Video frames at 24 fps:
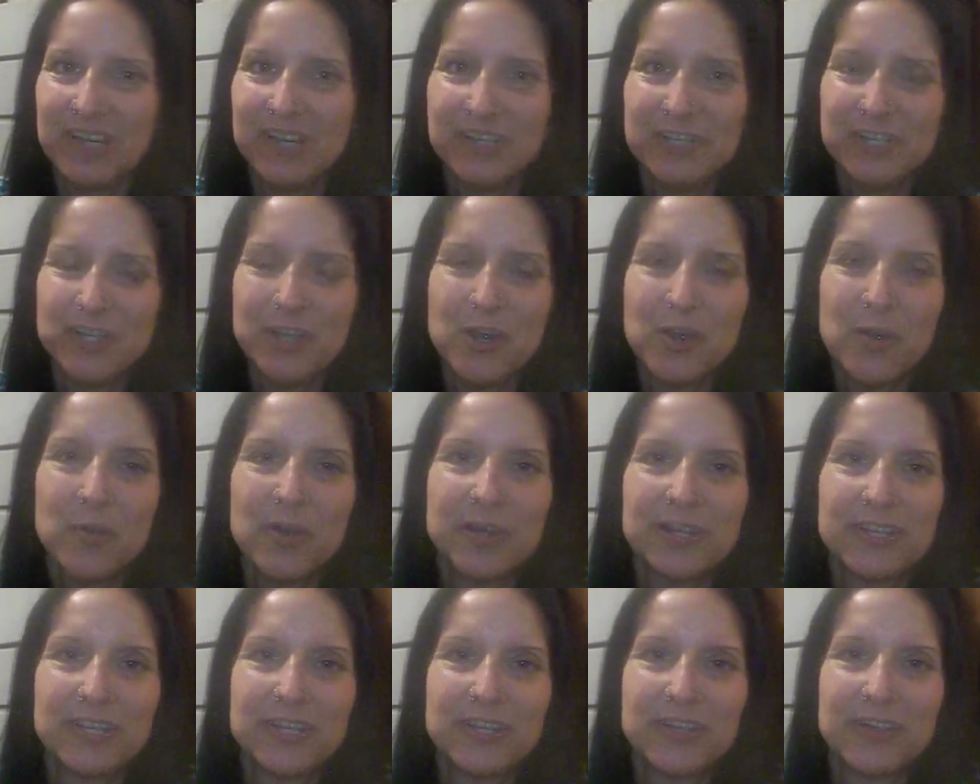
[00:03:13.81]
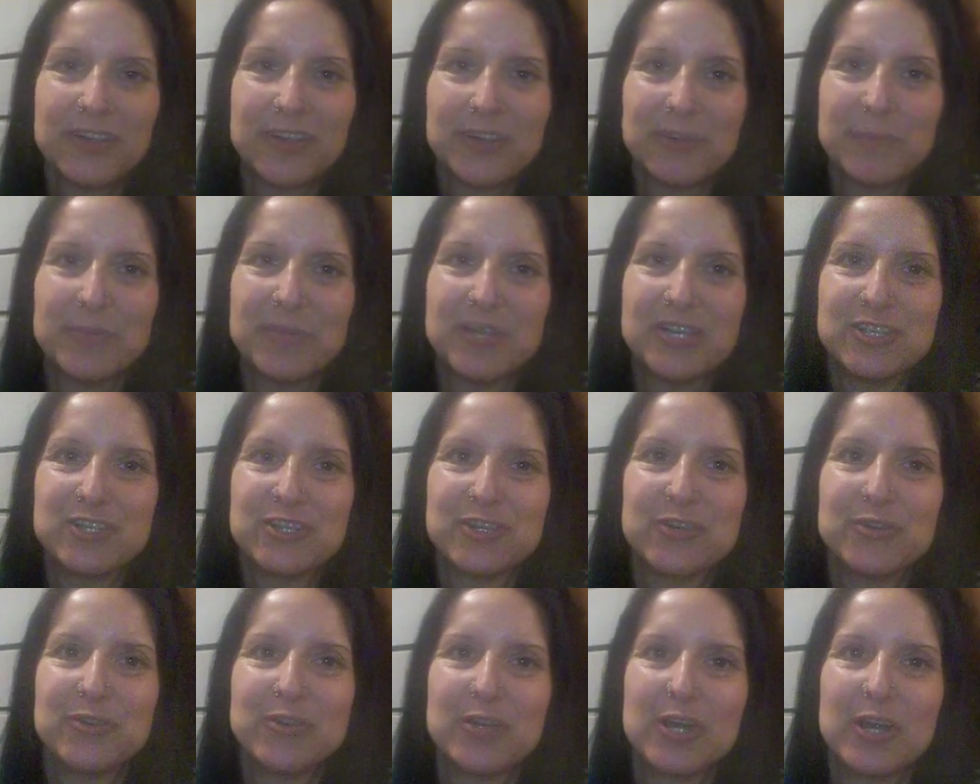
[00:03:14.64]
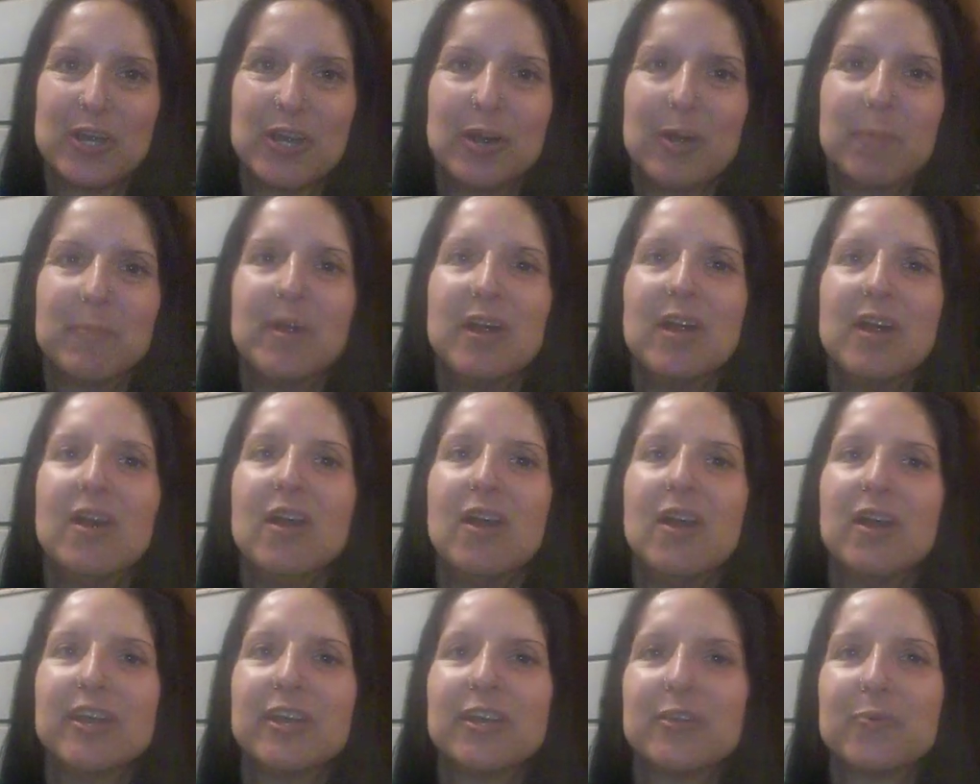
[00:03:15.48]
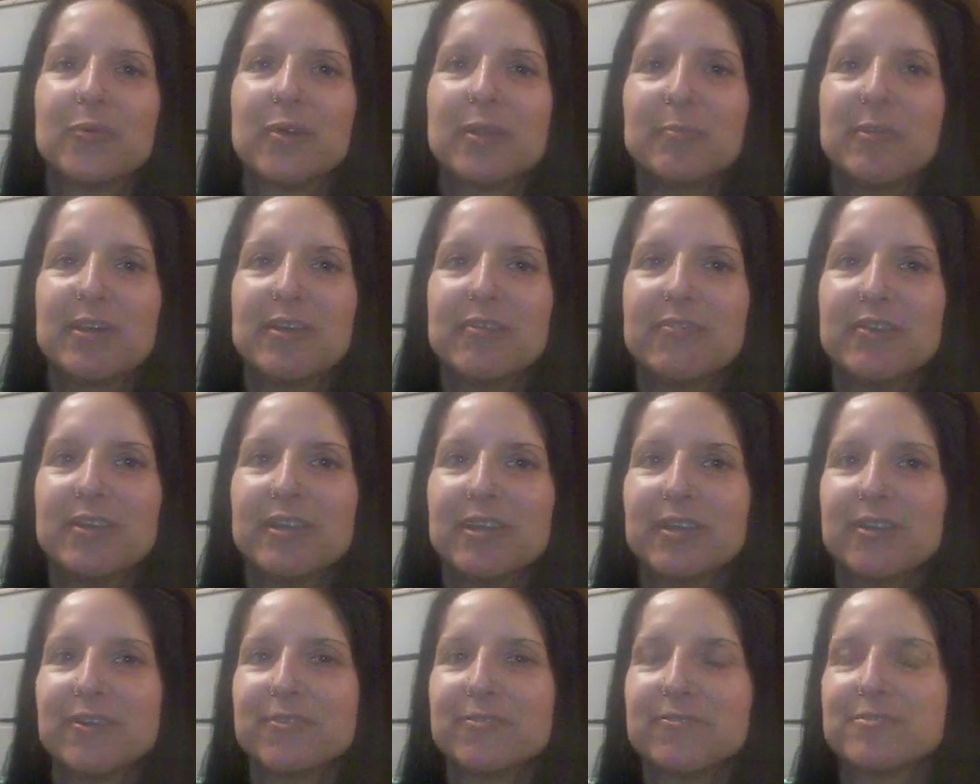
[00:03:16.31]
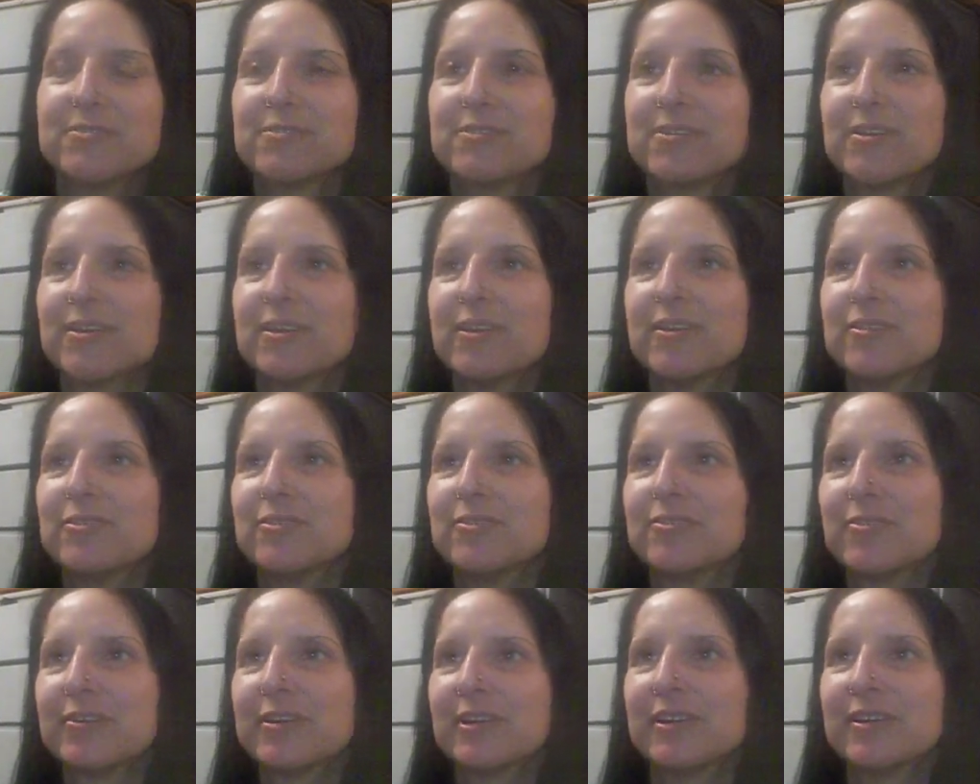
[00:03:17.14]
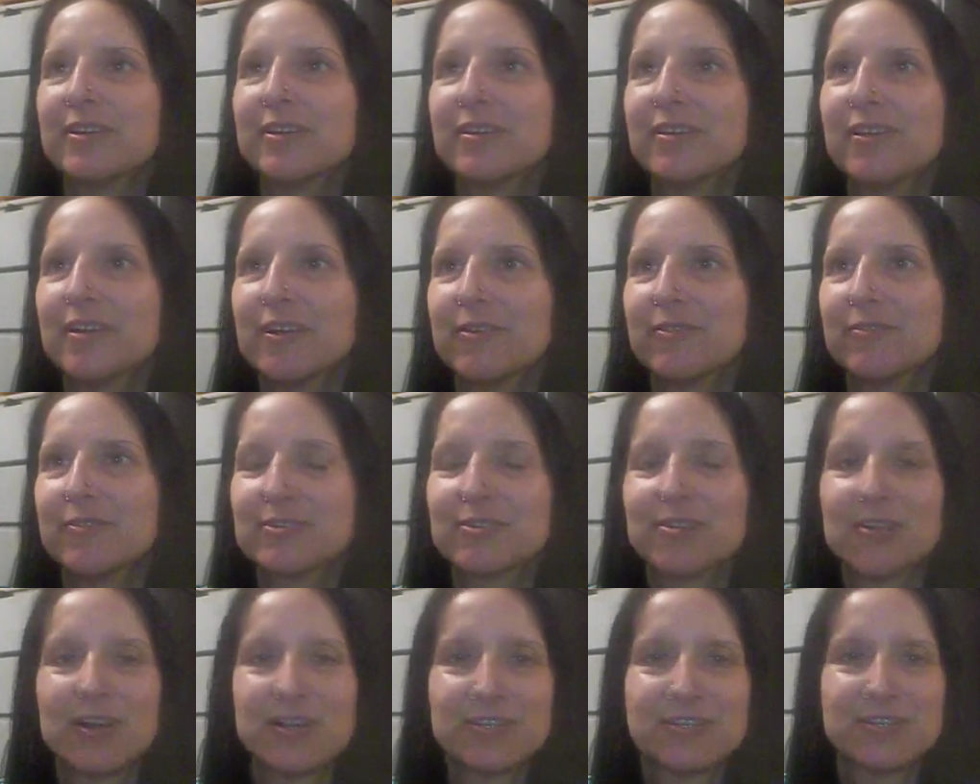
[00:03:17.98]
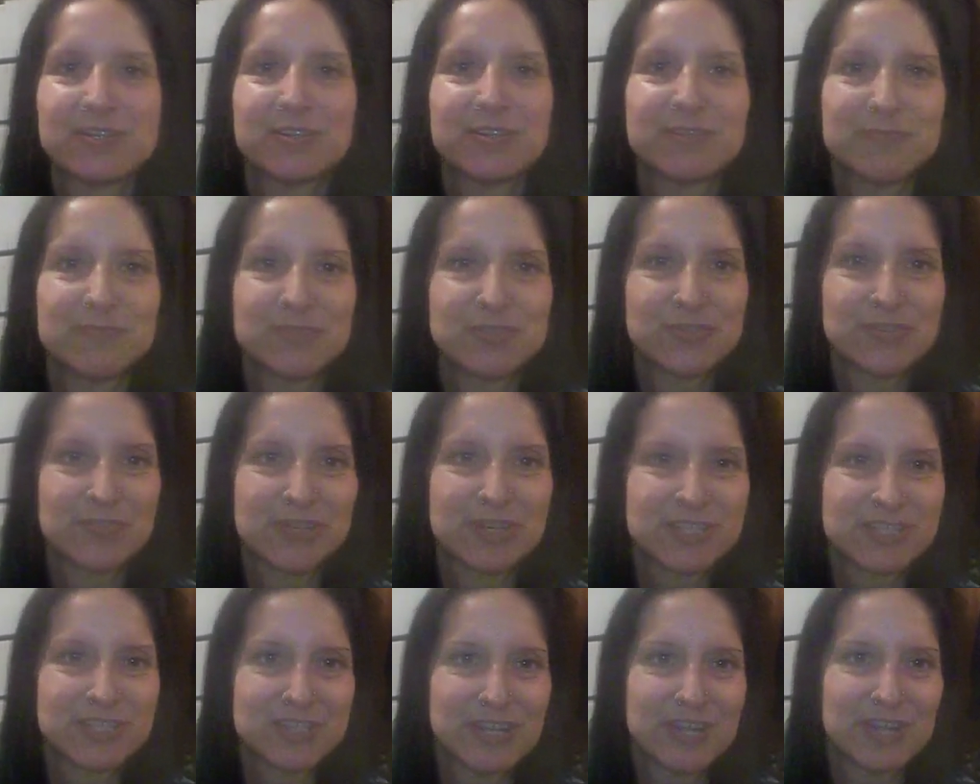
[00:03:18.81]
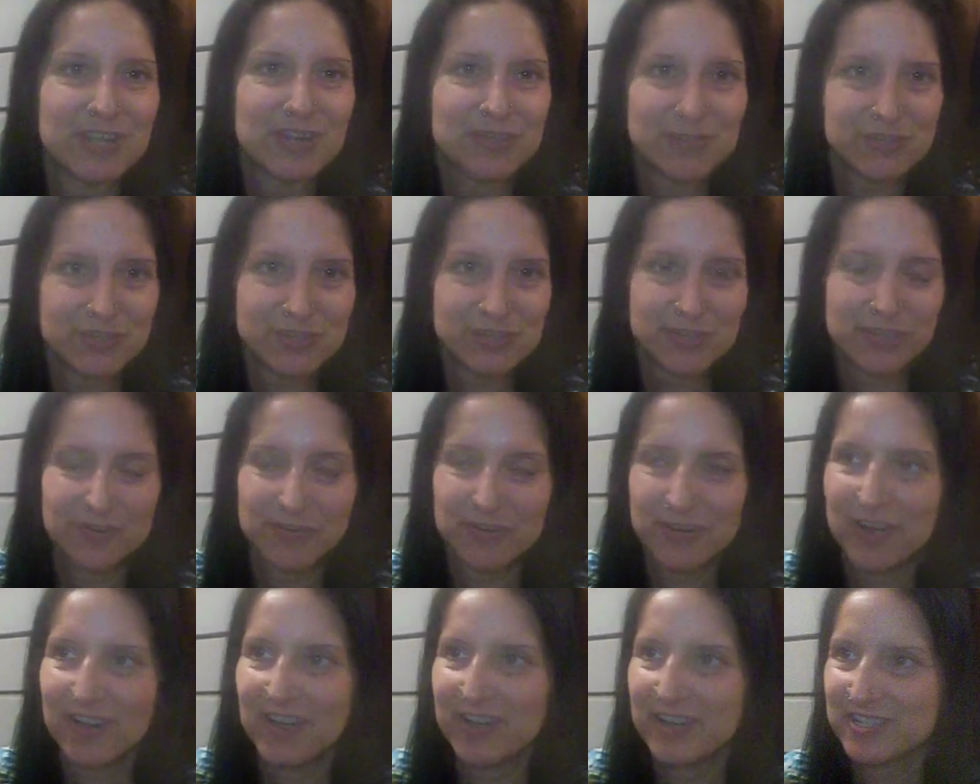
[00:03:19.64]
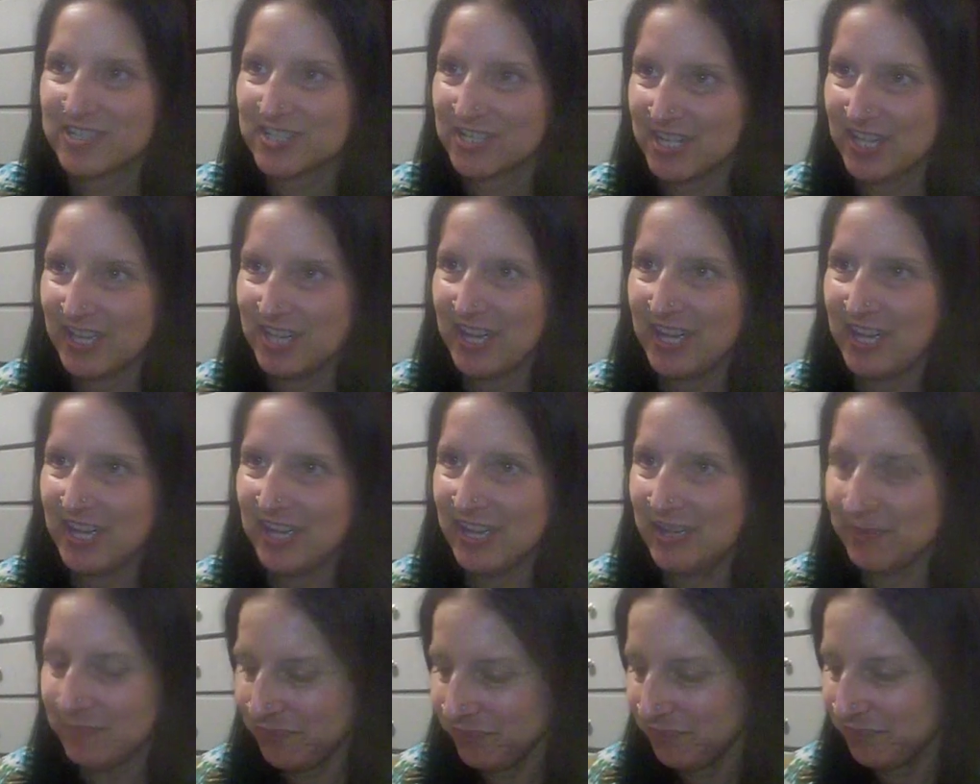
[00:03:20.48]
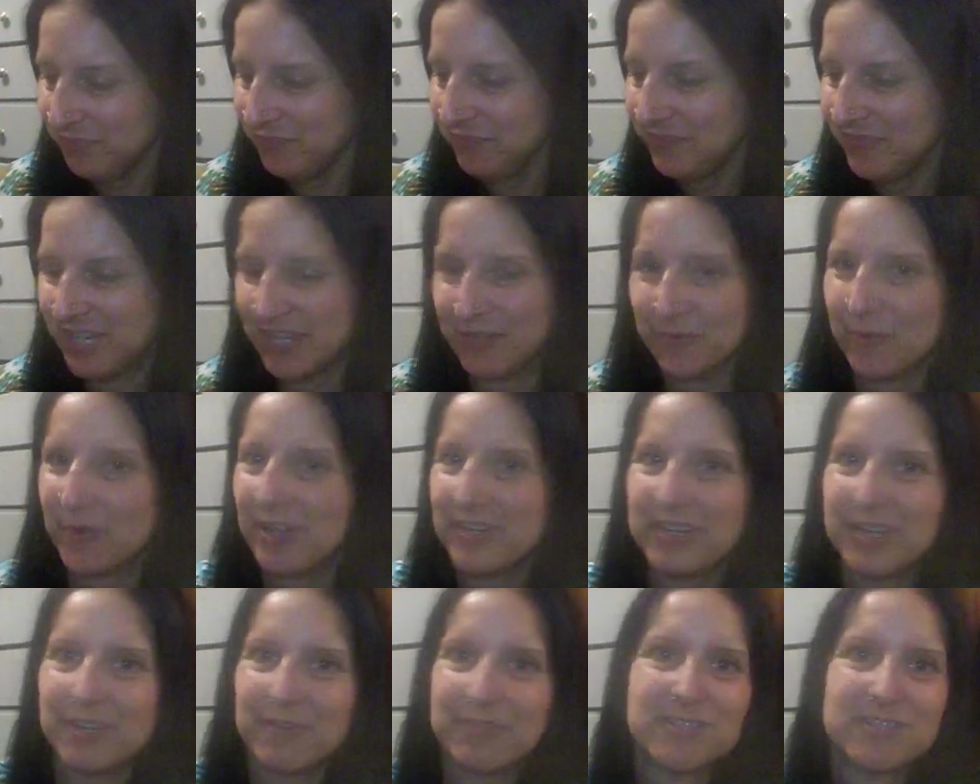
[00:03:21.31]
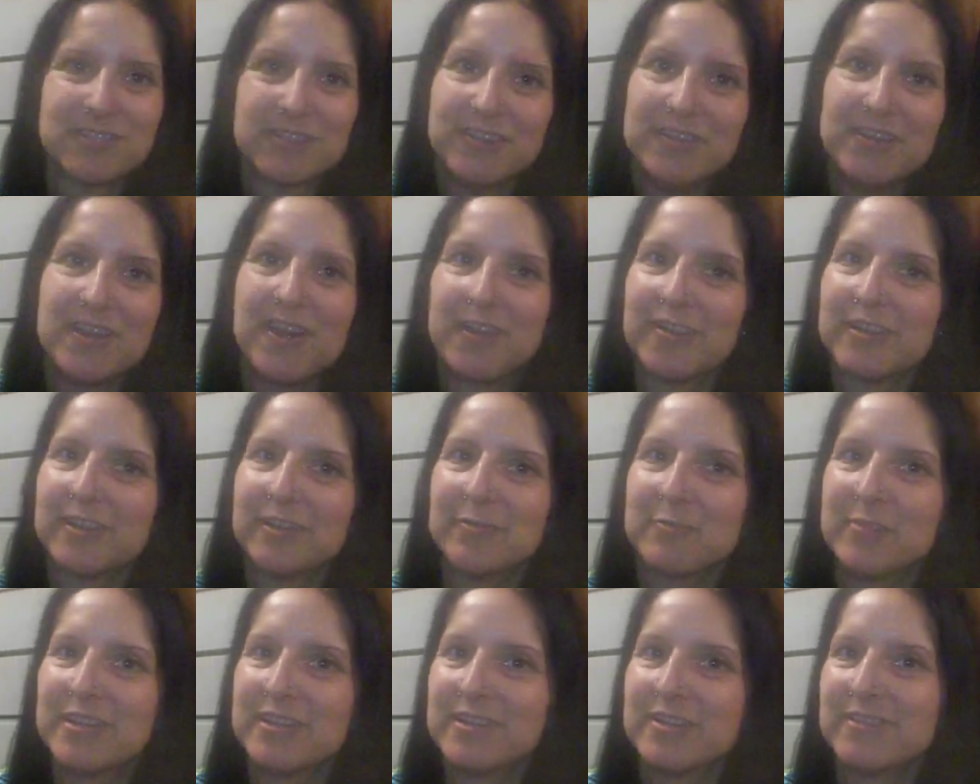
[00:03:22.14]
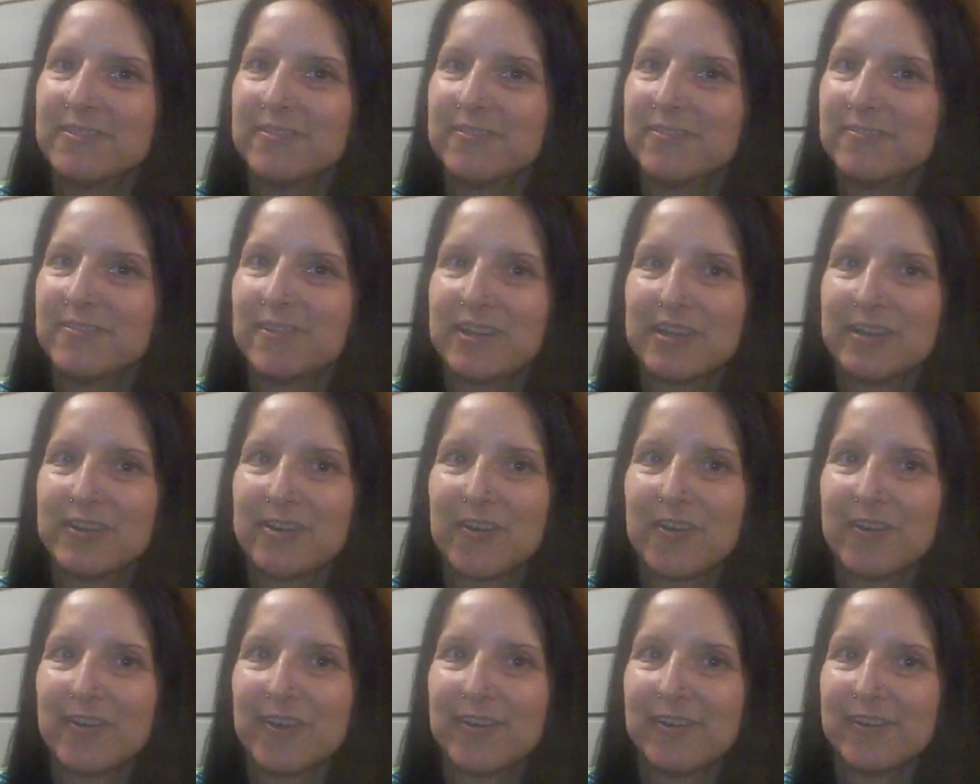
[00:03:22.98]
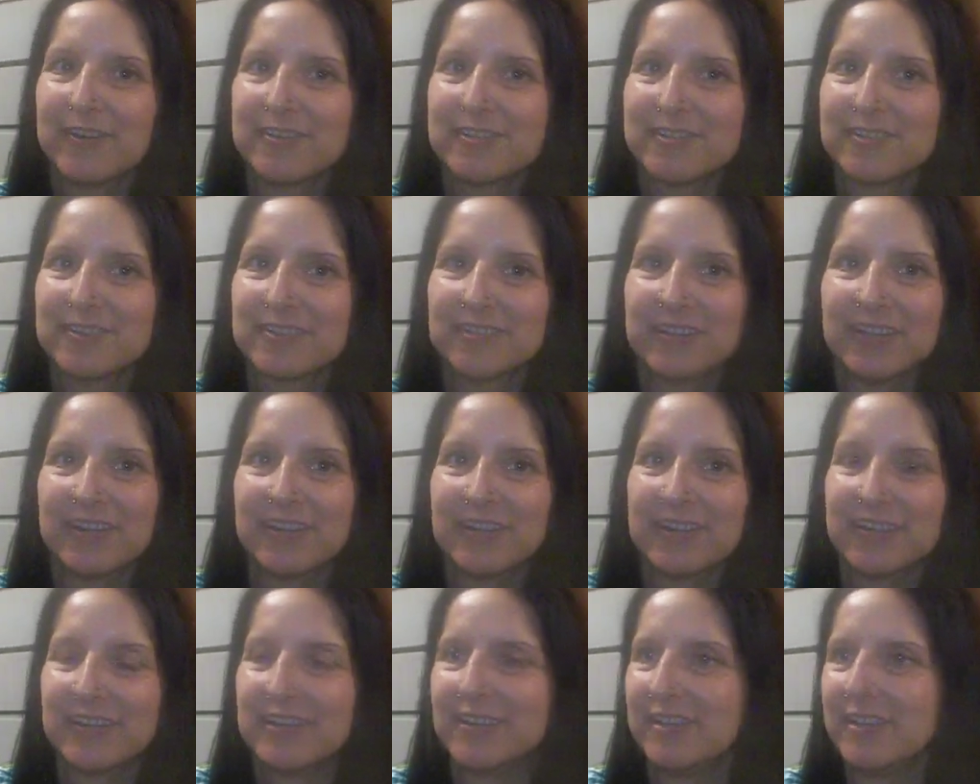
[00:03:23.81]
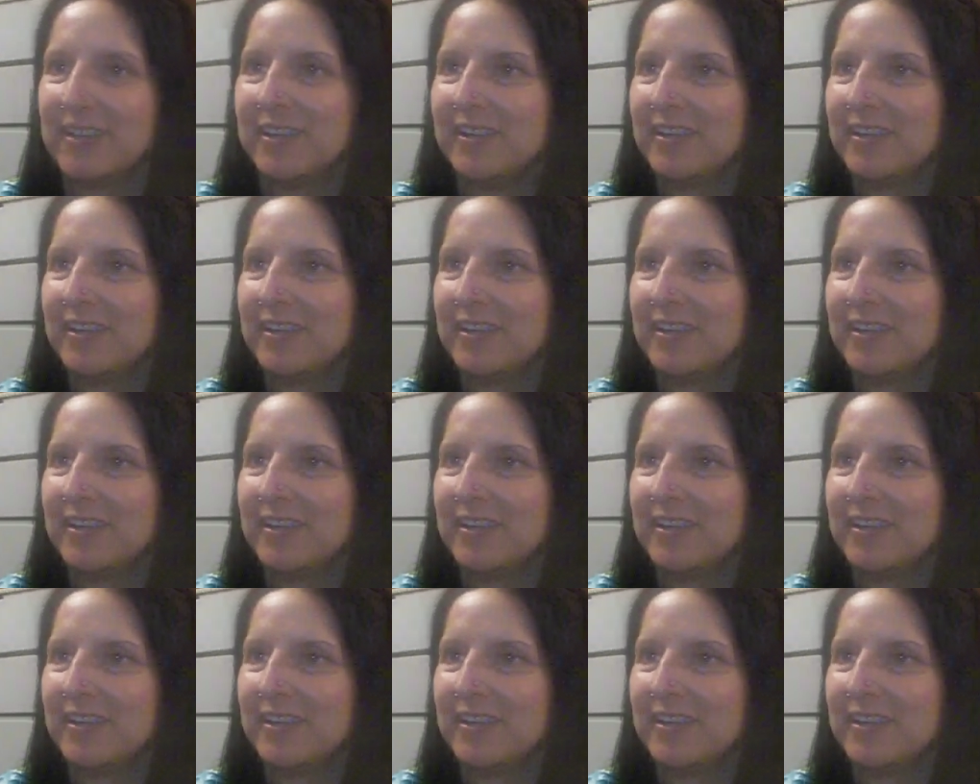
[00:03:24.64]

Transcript: I know on here I had mentioned in one of my videos that during I was crossing some streets that I usually cross, and one day it was a nothing but red cars, like